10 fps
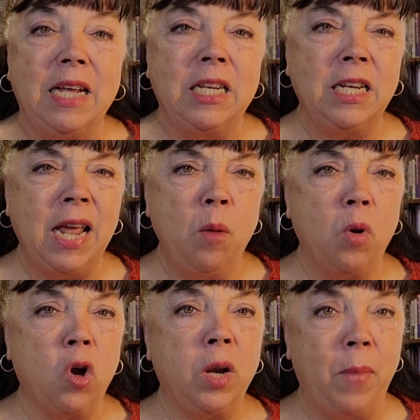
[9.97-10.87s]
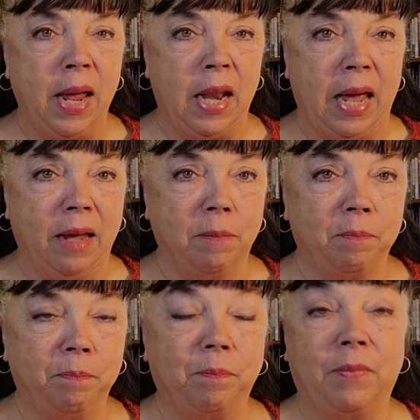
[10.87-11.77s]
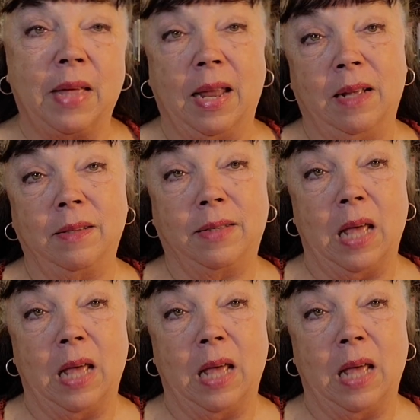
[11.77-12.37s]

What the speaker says: Today we're going to melee. That is,